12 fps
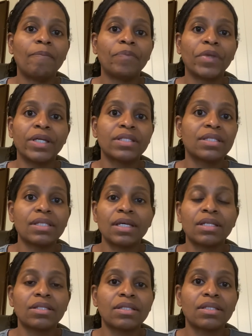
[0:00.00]

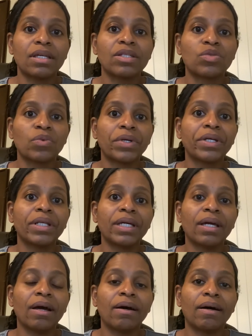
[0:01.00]
It's
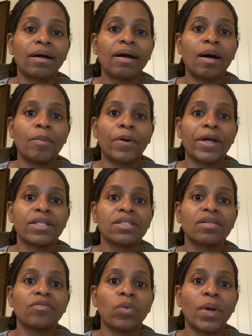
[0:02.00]
really a
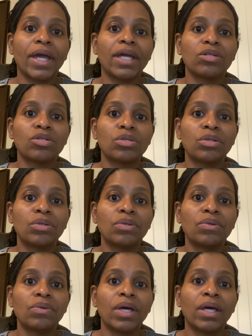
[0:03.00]
comprehensive way
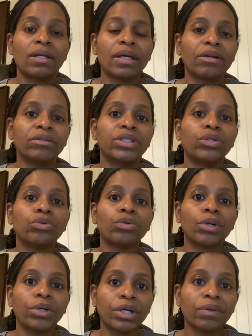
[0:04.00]
to not only
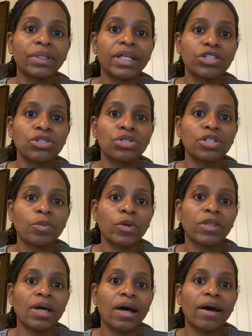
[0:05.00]
grow your relationship
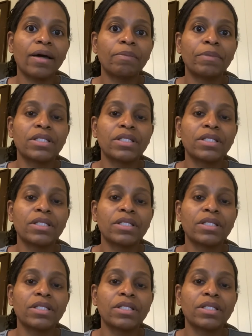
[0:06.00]
with God,